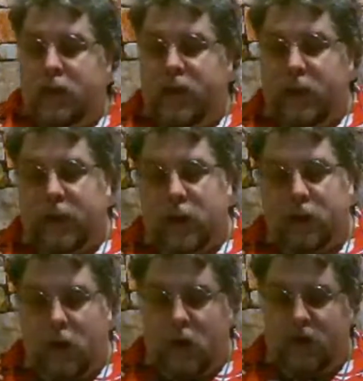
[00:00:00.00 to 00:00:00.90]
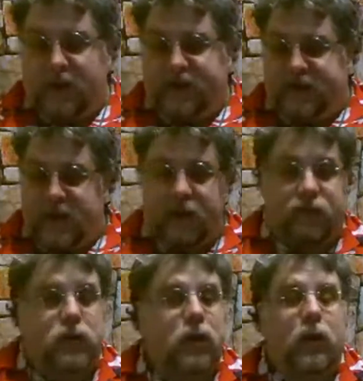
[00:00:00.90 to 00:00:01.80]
There we go. All that's saved.